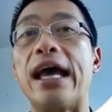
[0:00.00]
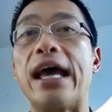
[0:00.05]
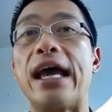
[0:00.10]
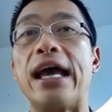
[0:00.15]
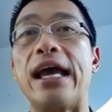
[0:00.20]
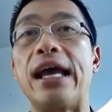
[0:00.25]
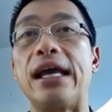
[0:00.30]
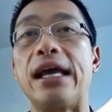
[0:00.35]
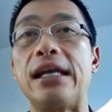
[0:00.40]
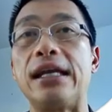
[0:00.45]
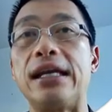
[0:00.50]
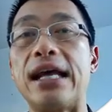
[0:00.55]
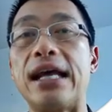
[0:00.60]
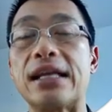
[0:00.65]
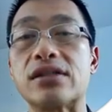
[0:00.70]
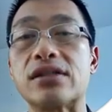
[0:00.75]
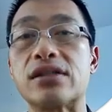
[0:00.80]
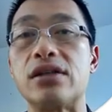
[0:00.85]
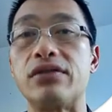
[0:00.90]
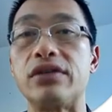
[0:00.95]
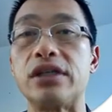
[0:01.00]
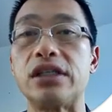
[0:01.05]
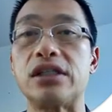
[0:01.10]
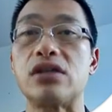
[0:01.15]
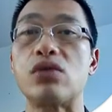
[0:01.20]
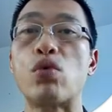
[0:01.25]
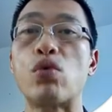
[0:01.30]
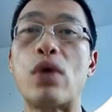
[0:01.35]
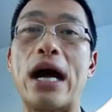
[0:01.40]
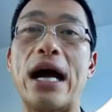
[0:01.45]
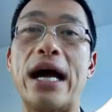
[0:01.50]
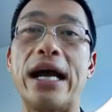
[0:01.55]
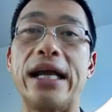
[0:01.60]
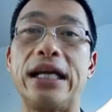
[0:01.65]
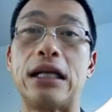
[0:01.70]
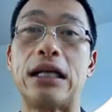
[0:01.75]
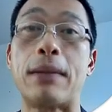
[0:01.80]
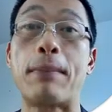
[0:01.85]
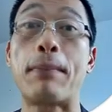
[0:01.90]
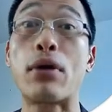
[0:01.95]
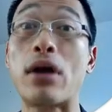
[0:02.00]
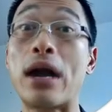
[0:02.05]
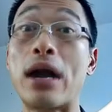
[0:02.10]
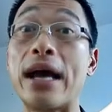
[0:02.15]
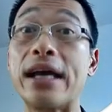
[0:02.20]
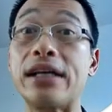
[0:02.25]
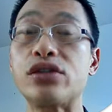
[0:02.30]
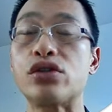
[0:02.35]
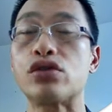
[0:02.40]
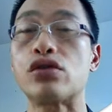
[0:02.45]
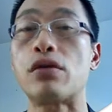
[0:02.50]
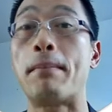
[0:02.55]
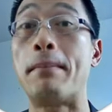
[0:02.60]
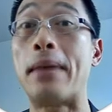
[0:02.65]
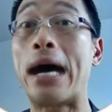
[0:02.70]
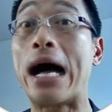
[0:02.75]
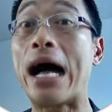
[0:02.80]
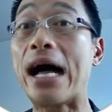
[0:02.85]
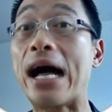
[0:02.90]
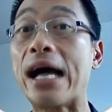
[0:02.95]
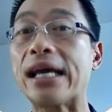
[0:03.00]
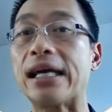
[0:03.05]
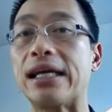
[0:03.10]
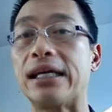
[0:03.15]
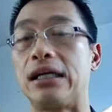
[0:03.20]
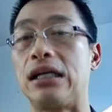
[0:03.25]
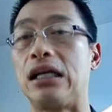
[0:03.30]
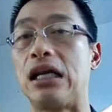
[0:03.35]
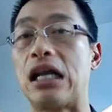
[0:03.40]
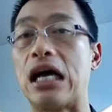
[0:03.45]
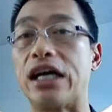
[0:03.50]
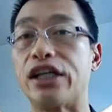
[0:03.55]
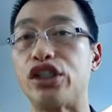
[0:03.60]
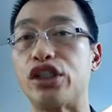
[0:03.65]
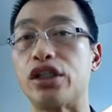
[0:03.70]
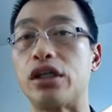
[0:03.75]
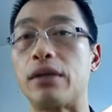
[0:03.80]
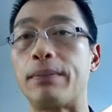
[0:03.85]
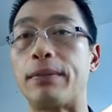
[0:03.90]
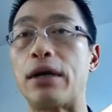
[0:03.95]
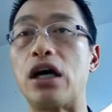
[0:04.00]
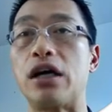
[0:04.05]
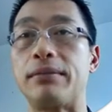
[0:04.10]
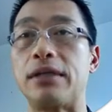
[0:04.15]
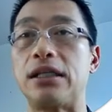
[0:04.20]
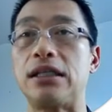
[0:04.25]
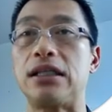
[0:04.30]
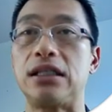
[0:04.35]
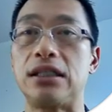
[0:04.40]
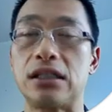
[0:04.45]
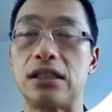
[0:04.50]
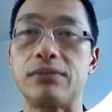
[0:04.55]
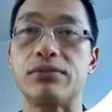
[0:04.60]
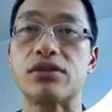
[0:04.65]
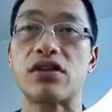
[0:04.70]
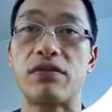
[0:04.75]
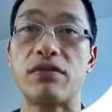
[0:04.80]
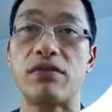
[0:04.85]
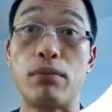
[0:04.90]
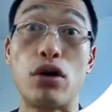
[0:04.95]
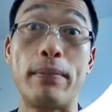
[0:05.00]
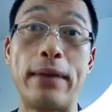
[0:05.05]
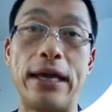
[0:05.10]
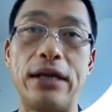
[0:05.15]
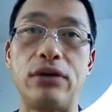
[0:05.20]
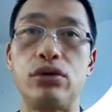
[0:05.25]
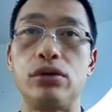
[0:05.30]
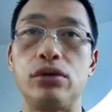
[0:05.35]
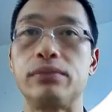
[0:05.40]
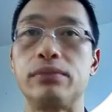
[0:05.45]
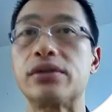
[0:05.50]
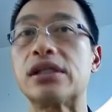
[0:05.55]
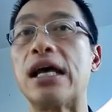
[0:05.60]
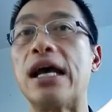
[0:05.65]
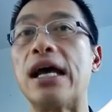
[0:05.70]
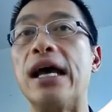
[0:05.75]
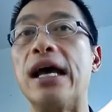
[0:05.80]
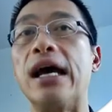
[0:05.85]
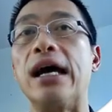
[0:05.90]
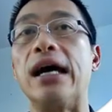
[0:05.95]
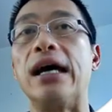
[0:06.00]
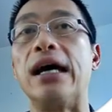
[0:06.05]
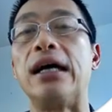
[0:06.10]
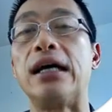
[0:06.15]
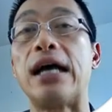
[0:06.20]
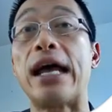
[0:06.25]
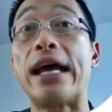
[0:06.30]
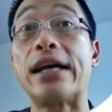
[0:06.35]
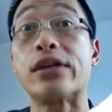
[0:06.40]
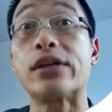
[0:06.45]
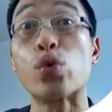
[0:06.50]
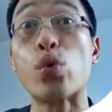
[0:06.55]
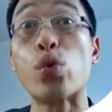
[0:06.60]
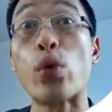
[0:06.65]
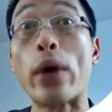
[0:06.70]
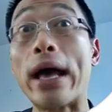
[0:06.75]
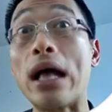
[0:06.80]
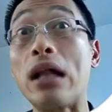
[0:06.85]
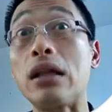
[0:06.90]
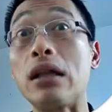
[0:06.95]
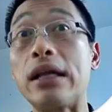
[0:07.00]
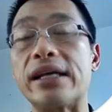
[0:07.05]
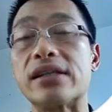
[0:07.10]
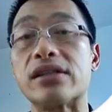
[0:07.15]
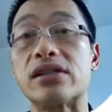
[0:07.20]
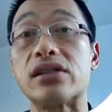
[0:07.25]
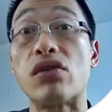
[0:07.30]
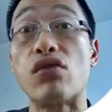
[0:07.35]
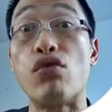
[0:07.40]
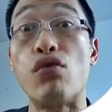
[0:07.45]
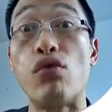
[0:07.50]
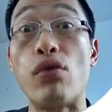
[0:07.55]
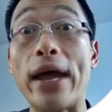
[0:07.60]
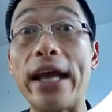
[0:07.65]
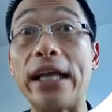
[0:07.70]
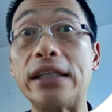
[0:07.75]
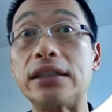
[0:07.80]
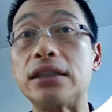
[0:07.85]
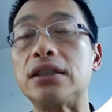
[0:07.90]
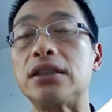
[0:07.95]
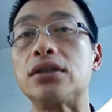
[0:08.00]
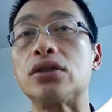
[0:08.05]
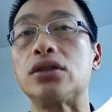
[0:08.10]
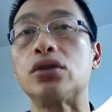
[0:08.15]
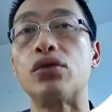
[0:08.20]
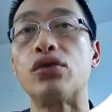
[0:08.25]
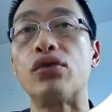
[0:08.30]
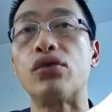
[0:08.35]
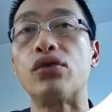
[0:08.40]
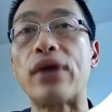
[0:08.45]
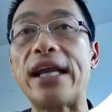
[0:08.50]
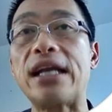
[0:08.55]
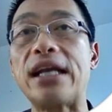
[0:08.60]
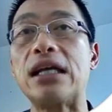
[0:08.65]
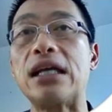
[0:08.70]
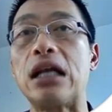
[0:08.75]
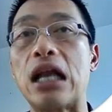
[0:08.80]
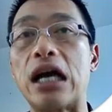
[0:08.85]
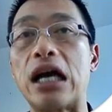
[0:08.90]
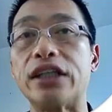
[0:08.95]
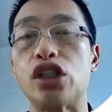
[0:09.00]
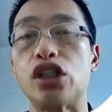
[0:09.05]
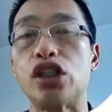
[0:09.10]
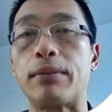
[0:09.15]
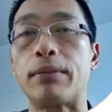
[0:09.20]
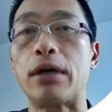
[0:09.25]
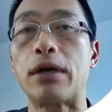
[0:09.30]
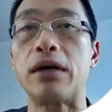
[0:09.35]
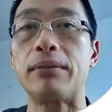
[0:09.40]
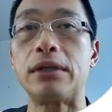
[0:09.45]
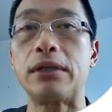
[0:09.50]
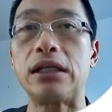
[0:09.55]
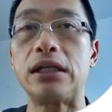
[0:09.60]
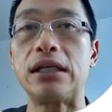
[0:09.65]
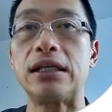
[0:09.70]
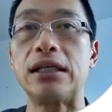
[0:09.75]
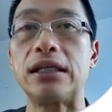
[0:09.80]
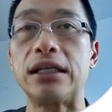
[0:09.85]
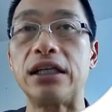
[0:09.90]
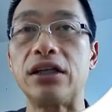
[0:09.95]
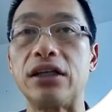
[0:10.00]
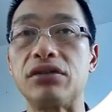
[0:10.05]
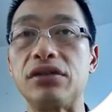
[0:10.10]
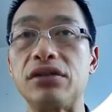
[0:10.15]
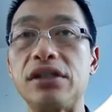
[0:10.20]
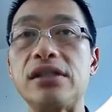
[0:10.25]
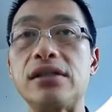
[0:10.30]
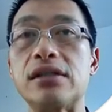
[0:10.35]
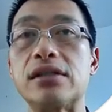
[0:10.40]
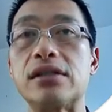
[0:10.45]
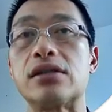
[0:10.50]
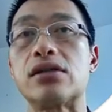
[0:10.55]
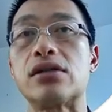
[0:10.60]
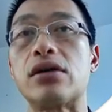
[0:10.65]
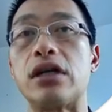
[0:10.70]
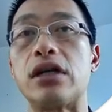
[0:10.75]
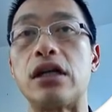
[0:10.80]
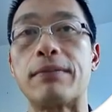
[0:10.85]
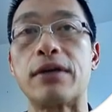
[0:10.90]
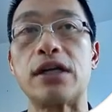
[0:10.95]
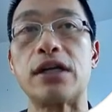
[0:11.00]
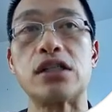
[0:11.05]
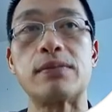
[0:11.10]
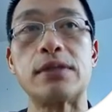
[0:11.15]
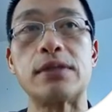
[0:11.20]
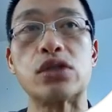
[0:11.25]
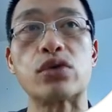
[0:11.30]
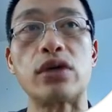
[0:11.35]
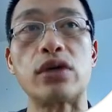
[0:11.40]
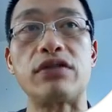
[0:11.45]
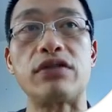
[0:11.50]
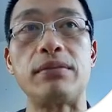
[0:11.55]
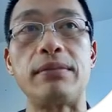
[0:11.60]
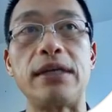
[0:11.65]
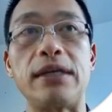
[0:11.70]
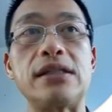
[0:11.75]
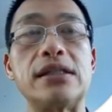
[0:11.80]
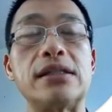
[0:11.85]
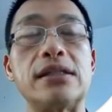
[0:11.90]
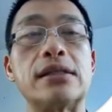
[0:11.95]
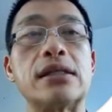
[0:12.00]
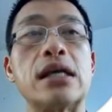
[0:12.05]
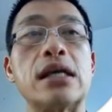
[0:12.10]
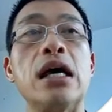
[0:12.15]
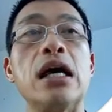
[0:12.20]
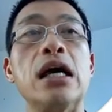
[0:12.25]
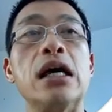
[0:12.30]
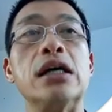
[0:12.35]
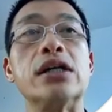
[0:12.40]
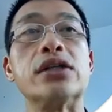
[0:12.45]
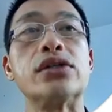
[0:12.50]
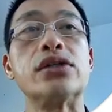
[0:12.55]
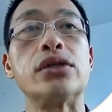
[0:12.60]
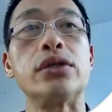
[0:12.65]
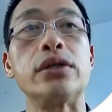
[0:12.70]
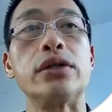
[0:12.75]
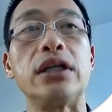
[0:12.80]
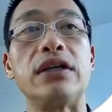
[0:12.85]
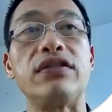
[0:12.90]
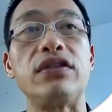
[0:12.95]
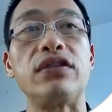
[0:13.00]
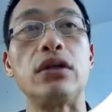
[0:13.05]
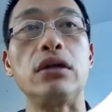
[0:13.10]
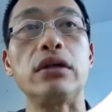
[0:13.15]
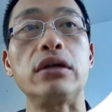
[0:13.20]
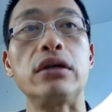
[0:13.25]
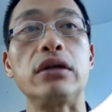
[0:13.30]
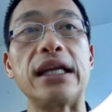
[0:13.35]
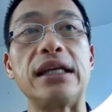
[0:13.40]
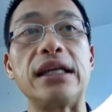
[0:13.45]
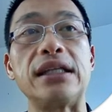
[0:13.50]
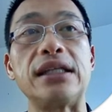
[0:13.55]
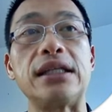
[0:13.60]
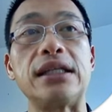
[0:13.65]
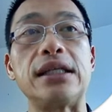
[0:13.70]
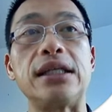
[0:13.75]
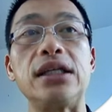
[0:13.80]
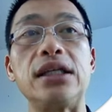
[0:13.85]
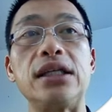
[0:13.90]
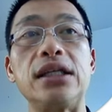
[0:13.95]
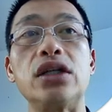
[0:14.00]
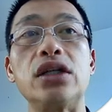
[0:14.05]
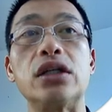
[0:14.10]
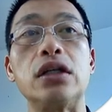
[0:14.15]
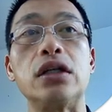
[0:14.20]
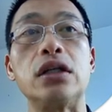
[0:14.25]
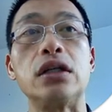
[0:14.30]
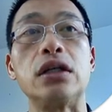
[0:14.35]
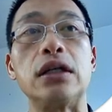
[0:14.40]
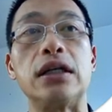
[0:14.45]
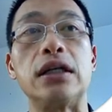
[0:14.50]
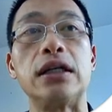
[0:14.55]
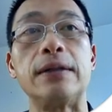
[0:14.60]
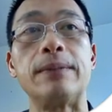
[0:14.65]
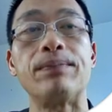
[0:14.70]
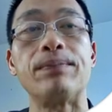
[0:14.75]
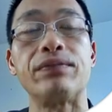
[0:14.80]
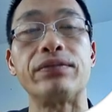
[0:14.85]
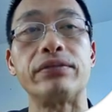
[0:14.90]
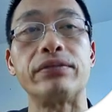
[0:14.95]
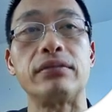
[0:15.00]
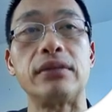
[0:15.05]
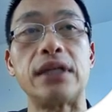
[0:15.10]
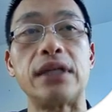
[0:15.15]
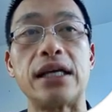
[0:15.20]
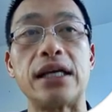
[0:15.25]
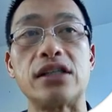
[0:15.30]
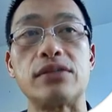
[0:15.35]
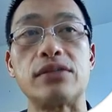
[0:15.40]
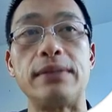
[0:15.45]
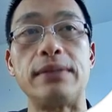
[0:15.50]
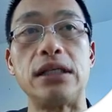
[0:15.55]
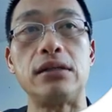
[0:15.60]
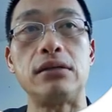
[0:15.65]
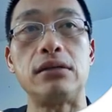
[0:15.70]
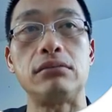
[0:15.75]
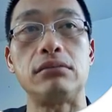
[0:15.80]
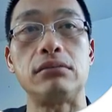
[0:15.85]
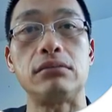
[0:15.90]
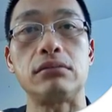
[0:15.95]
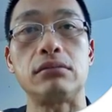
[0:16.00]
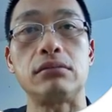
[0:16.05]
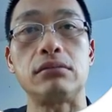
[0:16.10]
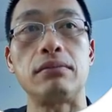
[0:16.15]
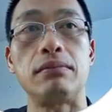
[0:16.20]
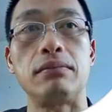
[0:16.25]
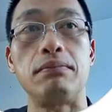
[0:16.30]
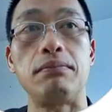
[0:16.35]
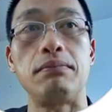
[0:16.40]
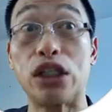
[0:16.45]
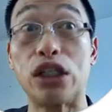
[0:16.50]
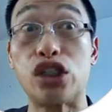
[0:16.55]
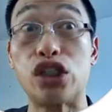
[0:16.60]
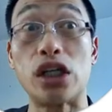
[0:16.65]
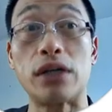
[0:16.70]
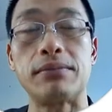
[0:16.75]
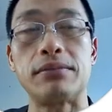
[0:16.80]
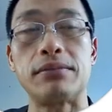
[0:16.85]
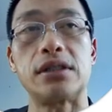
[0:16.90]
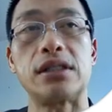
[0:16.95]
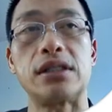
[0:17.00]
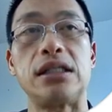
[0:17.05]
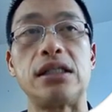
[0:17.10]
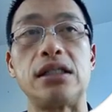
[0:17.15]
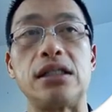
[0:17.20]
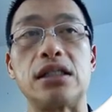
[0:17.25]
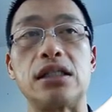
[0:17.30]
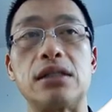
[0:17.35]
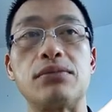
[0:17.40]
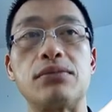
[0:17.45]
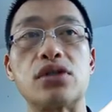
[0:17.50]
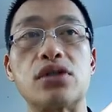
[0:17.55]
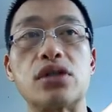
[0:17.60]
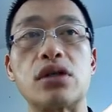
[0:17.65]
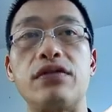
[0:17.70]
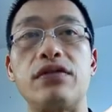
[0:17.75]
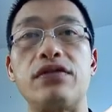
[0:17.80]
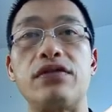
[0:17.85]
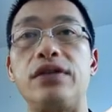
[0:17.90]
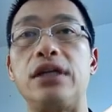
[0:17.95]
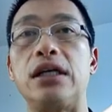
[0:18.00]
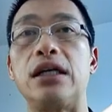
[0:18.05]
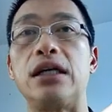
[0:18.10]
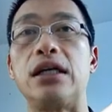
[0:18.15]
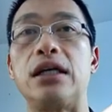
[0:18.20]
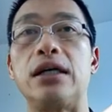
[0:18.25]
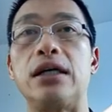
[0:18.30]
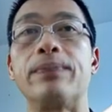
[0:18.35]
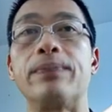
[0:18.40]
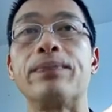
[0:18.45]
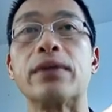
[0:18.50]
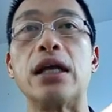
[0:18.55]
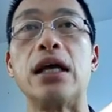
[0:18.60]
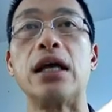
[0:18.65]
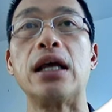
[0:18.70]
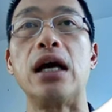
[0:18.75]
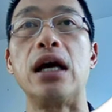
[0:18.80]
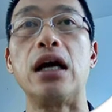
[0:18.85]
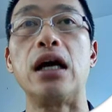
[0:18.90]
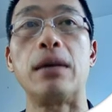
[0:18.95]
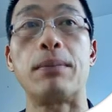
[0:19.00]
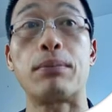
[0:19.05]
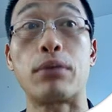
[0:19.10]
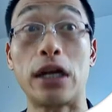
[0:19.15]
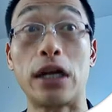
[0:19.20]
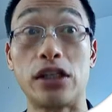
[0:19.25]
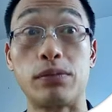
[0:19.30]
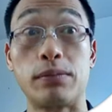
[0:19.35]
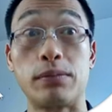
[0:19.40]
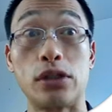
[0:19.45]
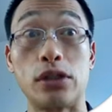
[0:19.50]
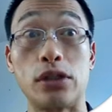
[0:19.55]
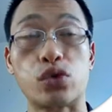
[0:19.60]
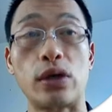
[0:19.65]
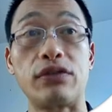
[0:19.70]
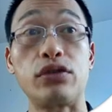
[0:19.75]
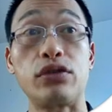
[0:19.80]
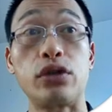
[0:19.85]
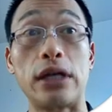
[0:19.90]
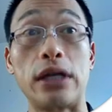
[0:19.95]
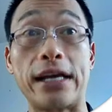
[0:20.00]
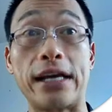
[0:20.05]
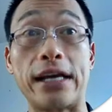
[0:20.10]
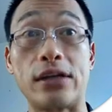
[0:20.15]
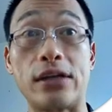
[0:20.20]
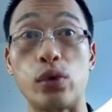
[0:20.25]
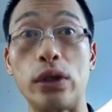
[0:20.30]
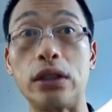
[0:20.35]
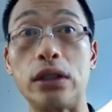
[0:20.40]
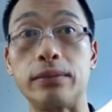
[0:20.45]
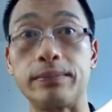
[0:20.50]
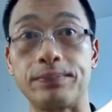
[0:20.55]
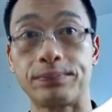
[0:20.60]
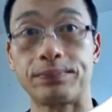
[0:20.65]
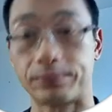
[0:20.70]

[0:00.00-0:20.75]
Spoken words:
And that's the reason why the price to buy a larger apartment in terms of more bedrooms, as well as the rent to rent a larger apartment increases on a price per square foot basis. So if you look at it here, there's been big jumps in terms of the price per square foot as well.